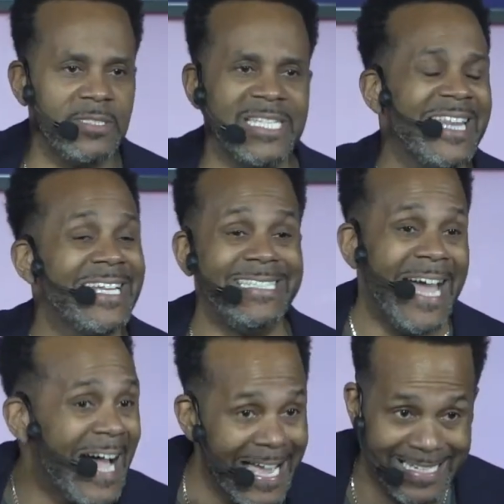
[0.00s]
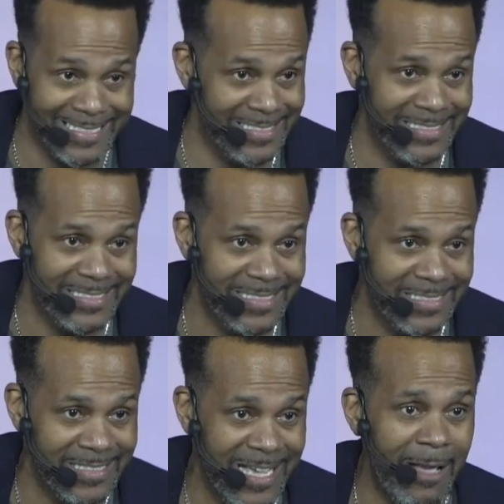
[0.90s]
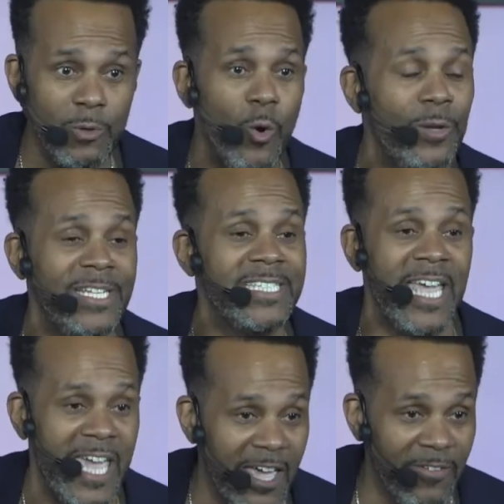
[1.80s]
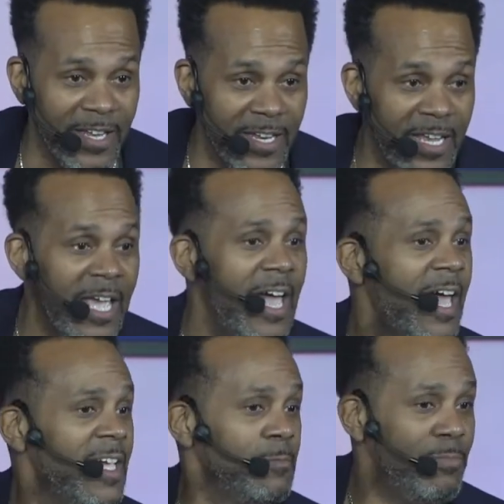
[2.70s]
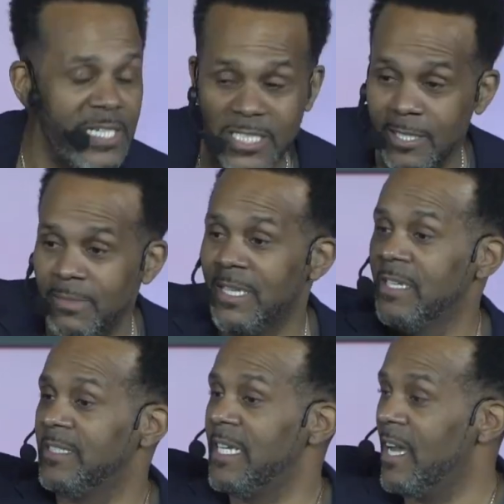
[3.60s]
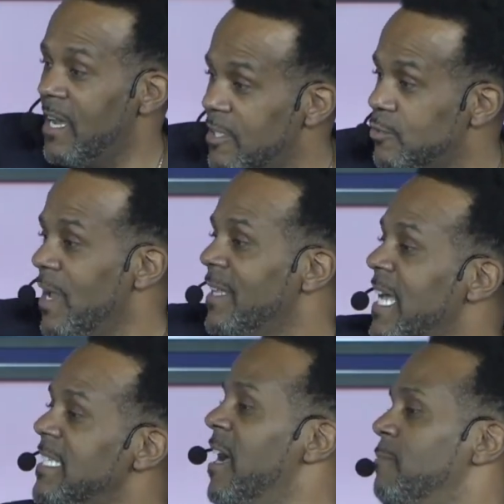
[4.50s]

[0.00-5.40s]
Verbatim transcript: till I die. I'm going into heaven as Bishop DeAndre. That's how